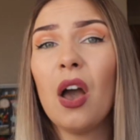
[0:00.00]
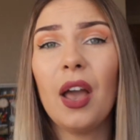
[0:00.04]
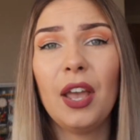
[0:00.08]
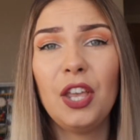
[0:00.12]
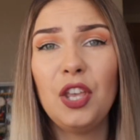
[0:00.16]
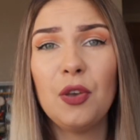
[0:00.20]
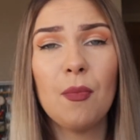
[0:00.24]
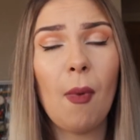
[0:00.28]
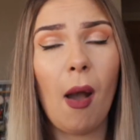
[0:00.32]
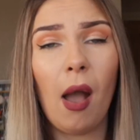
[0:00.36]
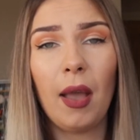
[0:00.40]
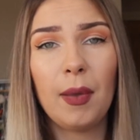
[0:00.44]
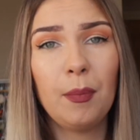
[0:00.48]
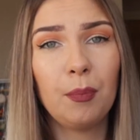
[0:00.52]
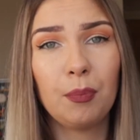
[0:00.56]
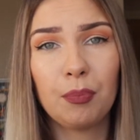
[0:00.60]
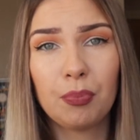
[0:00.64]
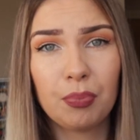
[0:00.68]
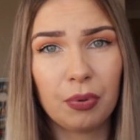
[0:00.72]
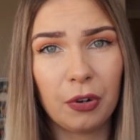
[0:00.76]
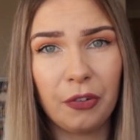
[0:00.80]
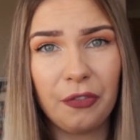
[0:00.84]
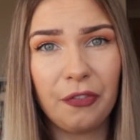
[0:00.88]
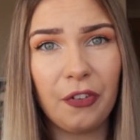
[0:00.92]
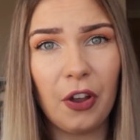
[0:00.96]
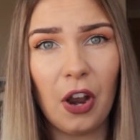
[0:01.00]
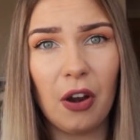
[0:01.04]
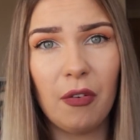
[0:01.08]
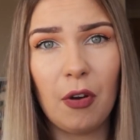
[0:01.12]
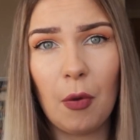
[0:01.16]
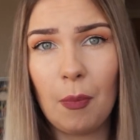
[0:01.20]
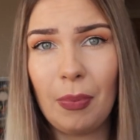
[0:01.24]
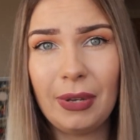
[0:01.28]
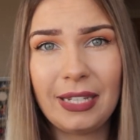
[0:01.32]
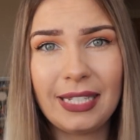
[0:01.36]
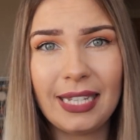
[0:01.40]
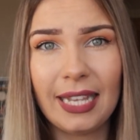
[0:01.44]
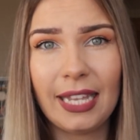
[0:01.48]
You might prefer a
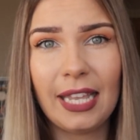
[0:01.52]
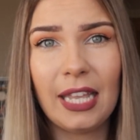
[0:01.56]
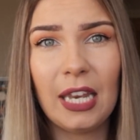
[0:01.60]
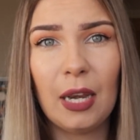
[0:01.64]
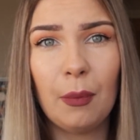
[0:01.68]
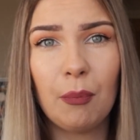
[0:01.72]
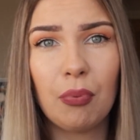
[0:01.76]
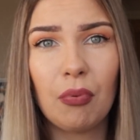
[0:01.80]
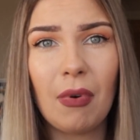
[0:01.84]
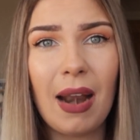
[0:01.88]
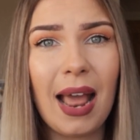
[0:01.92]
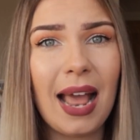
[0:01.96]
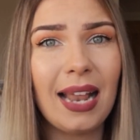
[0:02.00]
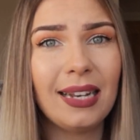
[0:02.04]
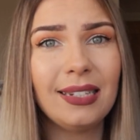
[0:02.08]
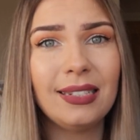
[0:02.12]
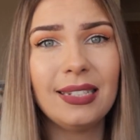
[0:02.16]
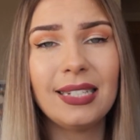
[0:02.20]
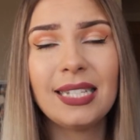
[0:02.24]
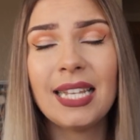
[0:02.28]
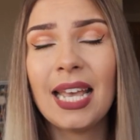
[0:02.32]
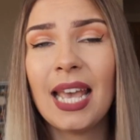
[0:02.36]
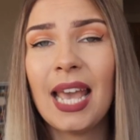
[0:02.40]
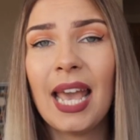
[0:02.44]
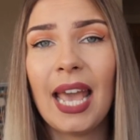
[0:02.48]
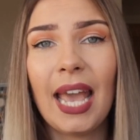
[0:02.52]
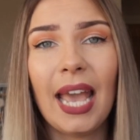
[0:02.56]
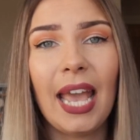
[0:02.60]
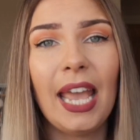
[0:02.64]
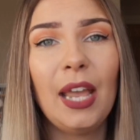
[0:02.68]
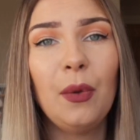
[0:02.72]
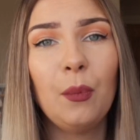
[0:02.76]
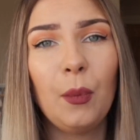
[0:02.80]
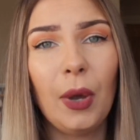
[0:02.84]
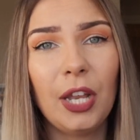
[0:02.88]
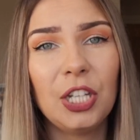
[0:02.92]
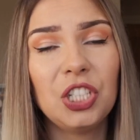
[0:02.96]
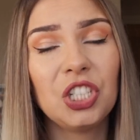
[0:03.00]
particular brand,
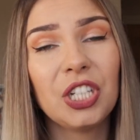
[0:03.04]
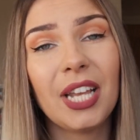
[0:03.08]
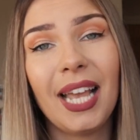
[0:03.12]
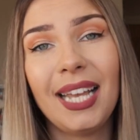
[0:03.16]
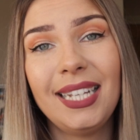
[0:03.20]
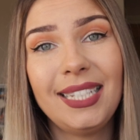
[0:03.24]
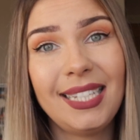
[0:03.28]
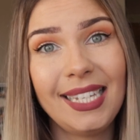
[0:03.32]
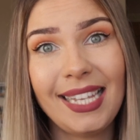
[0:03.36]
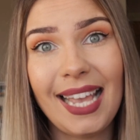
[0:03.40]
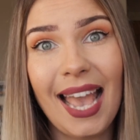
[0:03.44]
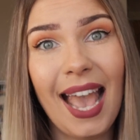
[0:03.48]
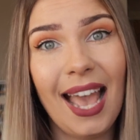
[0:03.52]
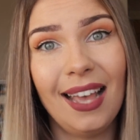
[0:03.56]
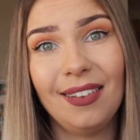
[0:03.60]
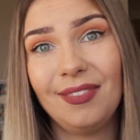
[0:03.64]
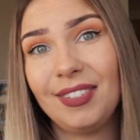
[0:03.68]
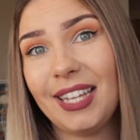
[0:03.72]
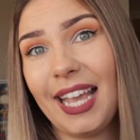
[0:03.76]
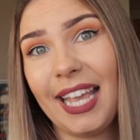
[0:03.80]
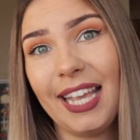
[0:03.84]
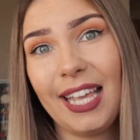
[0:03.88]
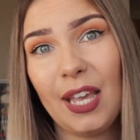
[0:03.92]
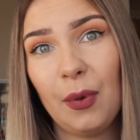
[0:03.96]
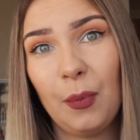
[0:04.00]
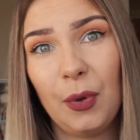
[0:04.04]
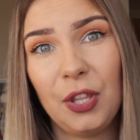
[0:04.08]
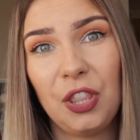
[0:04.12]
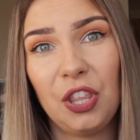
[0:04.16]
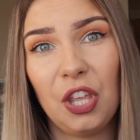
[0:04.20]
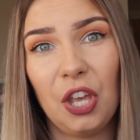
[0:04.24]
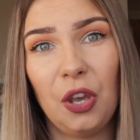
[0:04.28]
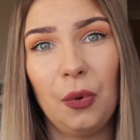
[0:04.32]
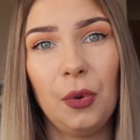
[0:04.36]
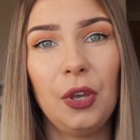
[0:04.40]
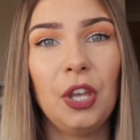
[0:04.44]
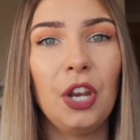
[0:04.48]
in which case, yeah, take it with you.